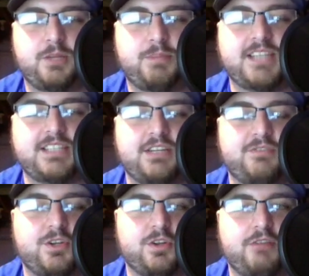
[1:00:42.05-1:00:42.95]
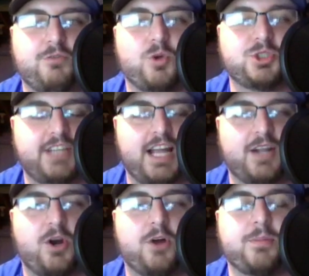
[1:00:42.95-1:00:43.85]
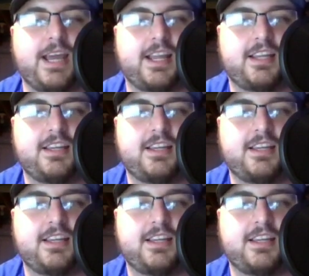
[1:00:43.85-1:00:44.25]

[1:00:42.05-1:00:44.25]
pass down the field. Unfortunately, it got called back.